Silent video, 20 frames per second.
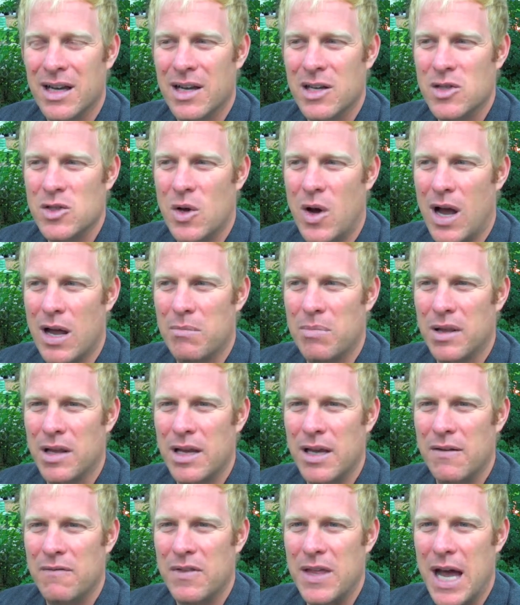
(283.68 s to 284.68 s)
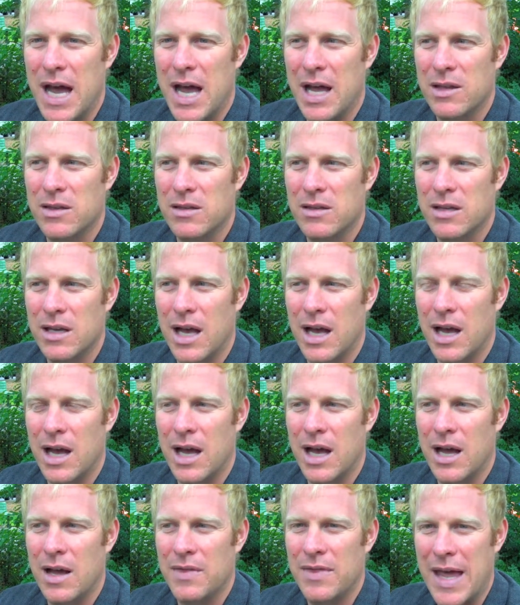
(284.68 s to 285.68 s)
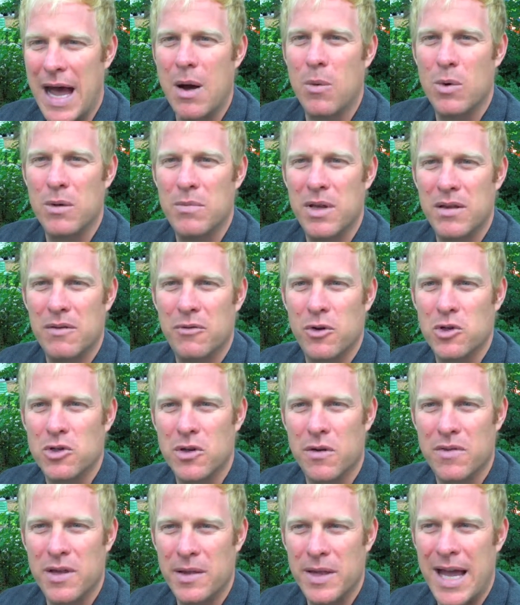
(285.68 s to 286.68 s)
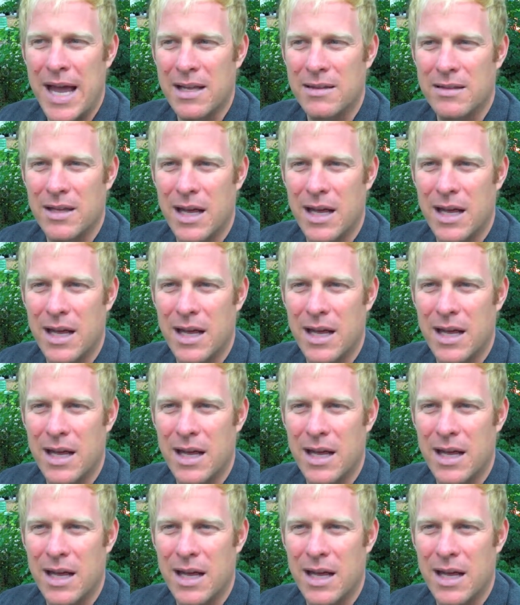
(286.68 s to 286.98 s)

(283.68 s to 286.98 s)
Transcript: So I believe that that would be the future of the net,